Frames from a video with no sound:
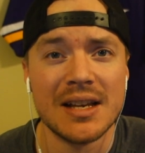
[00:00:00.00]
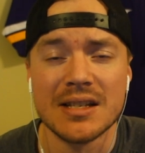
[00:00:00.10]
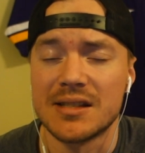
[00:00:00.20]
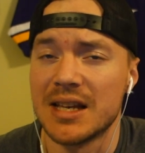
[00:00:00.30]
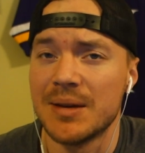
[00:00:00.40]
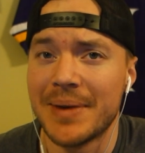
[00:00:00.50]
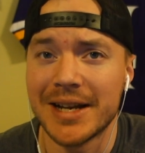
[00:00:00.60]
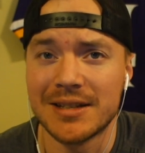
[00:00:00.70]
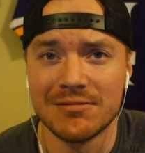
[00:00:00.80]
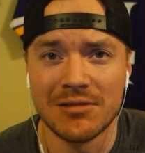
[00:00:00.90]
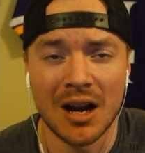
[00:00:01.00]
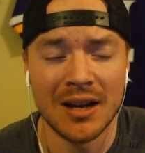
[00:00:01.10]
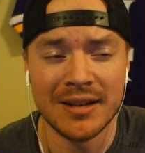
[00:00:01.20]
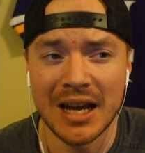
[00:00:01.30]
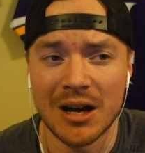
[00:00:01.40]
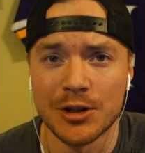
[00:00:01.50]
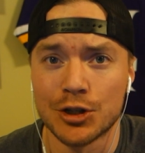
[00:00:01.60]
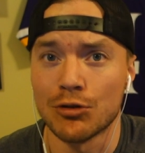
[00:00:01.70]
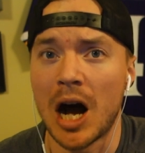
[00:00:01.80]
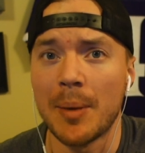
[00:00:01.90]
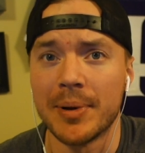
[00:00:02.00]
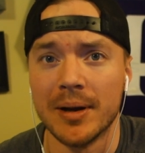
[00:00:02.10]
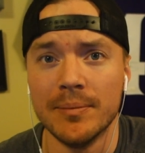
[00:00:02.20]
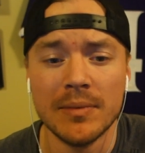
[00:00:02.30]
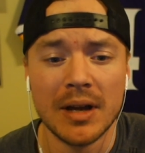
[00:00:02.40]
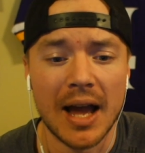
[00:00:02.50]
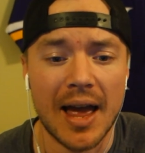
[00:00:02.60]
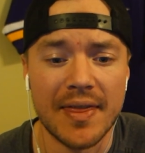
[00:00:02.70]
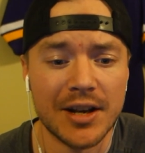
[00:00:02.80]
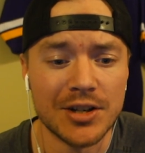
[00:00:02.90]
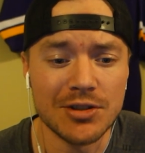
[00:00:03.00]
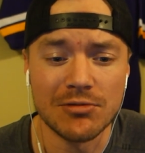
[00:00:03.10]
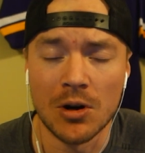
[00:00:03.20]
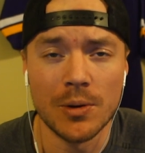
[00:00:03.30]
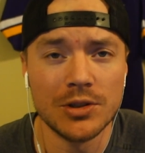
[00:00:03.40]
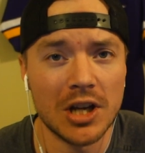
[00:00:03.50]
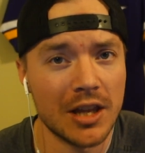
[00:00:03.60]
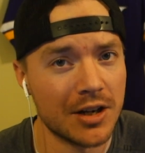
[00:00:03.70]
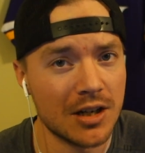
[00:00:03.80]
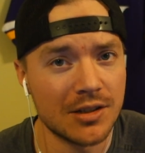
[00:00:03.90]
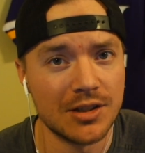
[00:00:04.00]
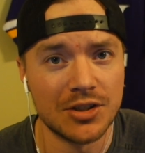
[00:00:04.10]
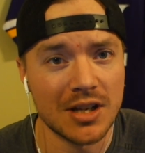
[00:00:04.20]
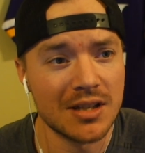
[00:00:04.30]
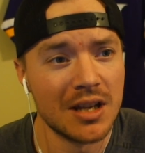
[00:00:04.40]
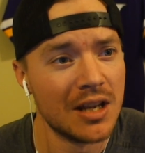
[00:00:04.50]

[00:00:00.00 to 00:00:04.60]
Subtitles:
Sit Matt Ryan down, drop him, and then just roll with Jalen Hurts, and you